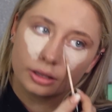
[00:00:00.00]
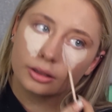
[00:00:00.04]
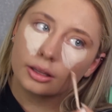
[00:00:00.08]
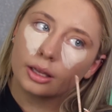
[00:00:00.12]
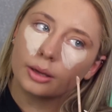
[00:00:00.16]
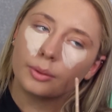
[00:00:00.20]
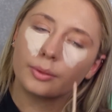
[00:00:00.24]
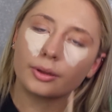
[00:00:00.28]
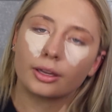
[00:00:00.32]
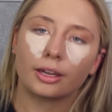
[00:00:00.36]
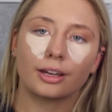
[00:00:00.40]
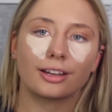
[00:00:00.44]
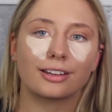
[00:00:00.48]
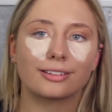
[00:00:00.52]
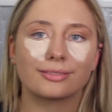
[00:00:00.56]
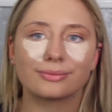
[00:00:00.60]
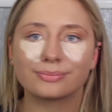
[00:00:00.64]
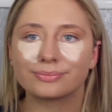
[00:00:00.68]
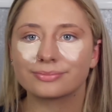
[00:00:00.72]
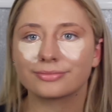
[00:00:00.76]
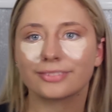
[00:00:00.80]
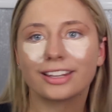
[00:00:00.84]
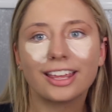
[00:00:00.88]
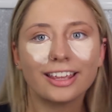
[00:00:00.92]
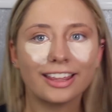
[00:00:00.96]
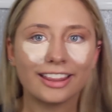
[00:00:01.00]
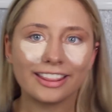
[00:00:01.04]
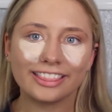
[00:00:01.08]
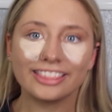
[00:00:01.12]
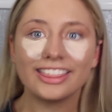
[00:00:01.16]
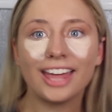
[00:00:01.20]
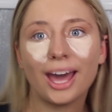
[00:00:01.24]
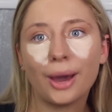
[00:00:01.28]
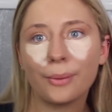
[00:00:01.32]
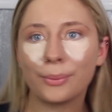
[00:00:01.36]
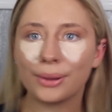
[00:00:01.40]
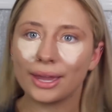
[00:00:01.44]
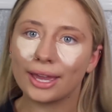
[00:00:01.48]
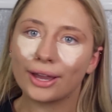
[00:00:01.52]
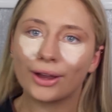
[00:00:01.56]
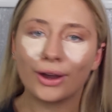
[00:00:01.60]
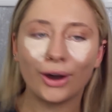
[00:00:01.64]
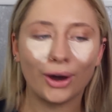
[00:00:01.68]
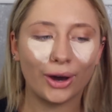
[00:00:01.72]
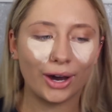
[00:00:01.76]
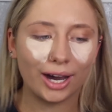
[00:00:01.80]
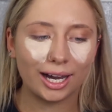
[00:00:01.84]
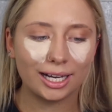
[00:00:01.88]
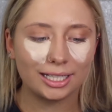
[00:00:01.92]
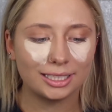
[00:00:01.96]
There we go. There we
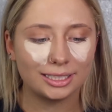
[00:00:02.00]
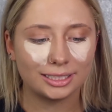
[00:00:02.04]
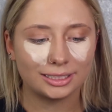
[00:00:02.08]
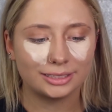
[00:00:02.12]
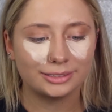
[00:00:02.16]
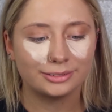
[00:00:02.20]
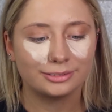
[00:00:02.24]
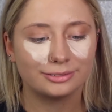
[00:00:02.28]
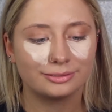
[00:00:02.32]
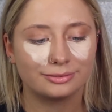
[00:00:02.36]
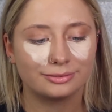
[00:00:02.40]
go.